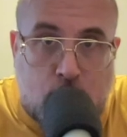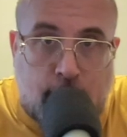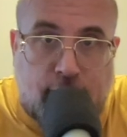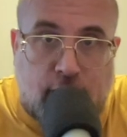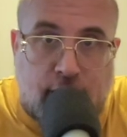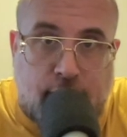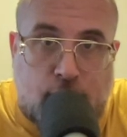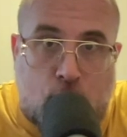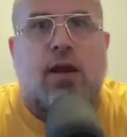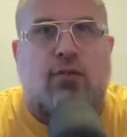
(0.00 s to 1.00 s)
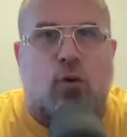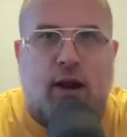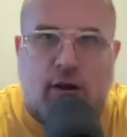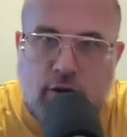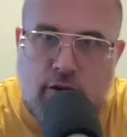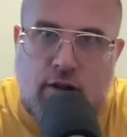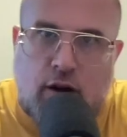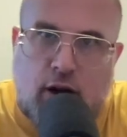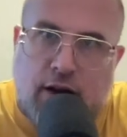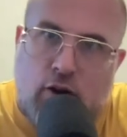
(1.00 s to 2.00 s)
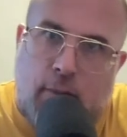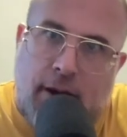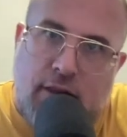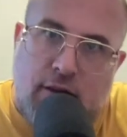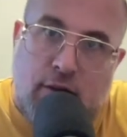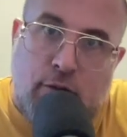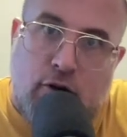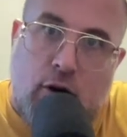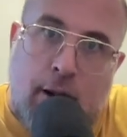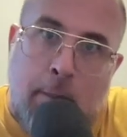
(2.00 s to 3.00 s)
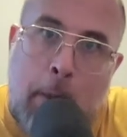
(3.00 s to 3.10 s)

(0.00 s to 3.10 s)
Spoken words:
and fill in the form. Everyone else, like, comment, subscribe.